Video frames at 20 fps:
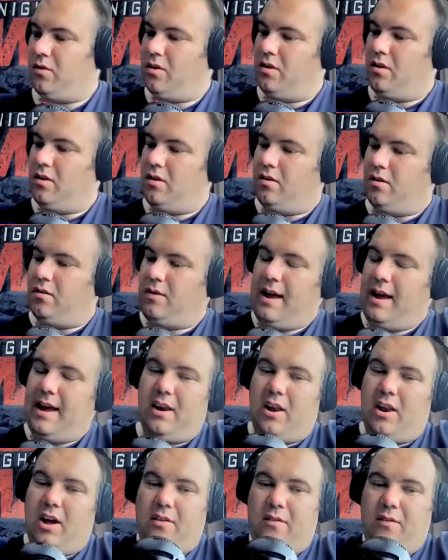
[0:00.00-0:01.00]

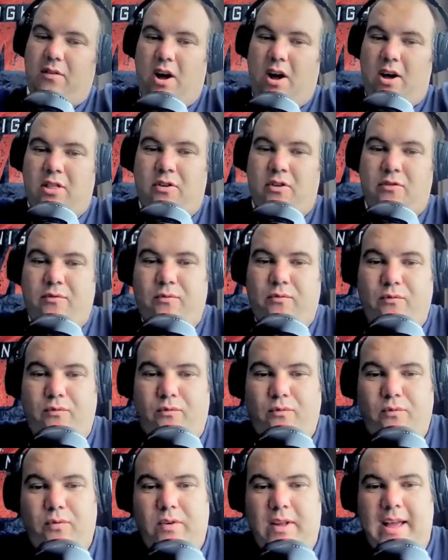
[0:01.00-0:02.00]
a lot of
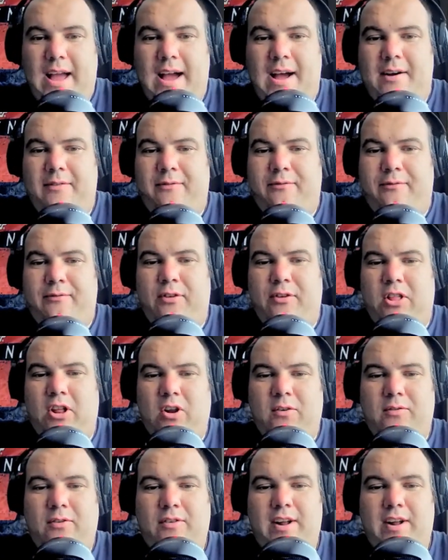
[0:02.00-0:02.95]
the for the love of